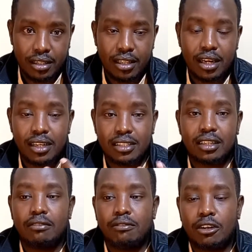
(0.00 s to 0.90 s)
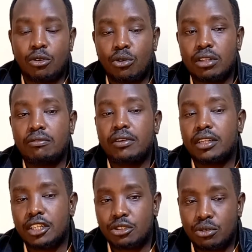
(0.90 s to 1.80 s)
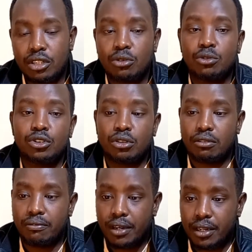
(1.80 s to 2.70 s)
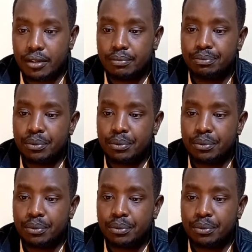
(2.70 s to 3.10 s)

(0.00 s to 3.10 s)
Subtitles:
the Hustler Fund or the Financial Inclusion Fund.